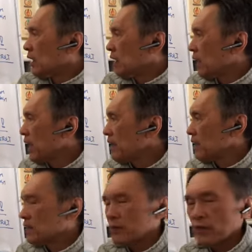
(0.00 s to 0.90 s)
that
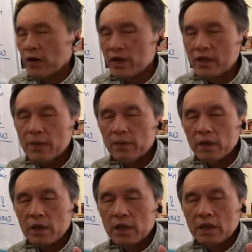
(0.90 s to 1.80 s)
is, for
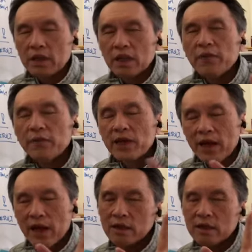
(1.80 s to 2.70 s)
example, this lifting
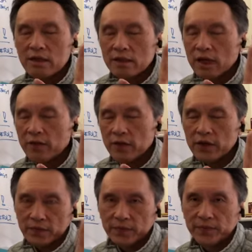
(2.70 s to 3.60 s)
anus stuff
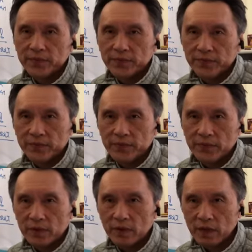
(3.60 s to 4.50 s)
here.
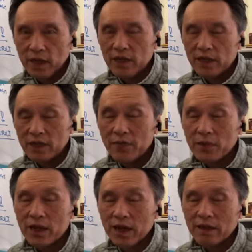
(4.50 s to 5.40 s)
Okay,
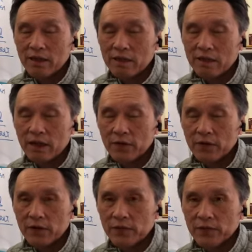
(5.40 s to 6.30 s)
lifting anus stuff
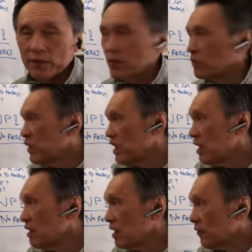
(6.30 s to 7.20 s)
here
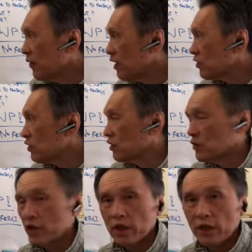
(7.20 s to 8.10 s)
within the functional
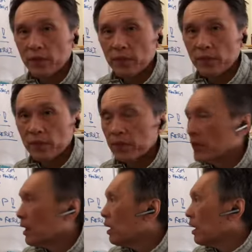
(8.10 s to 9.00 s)
training.
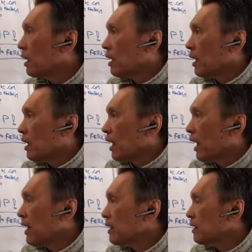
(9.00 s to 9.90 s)

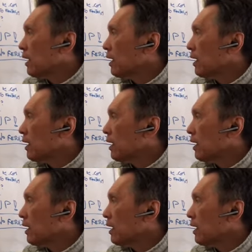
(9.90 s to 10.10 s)
And